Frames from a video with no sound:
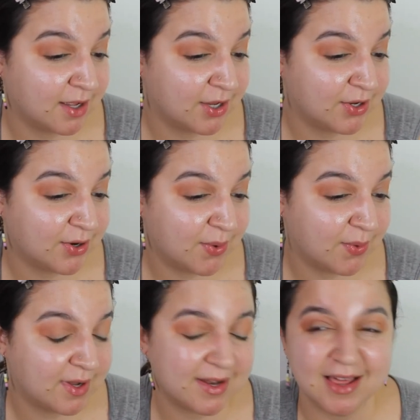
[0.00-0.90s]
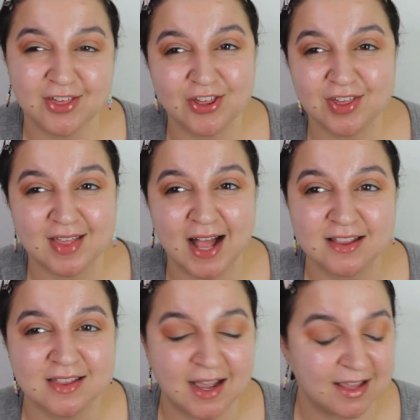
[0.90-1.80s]
you know what, let's just add
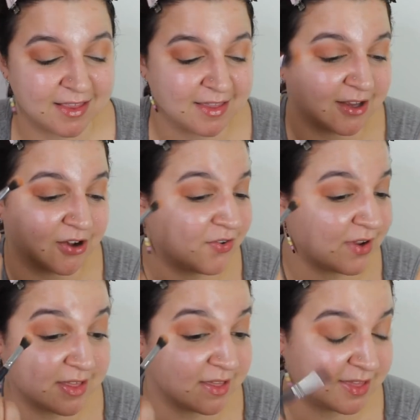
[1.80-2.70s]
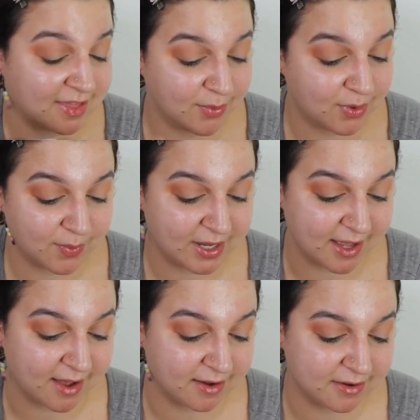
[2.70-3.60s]
that into the crease and see what we
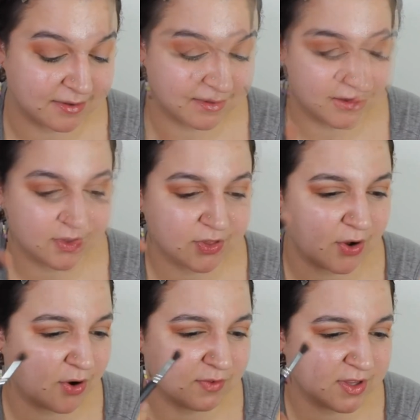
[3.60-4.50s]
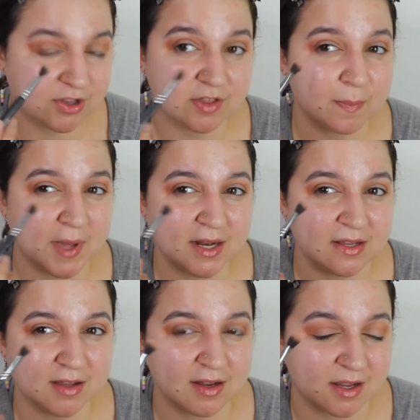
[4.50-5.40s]
get, because the orange has barely
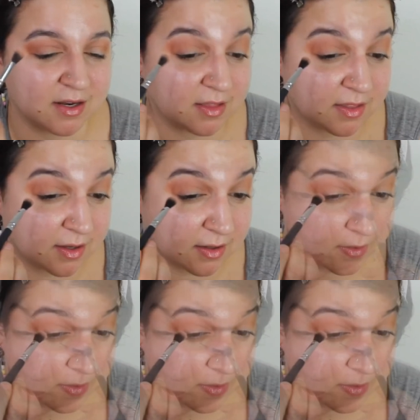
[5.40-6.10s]
done anything.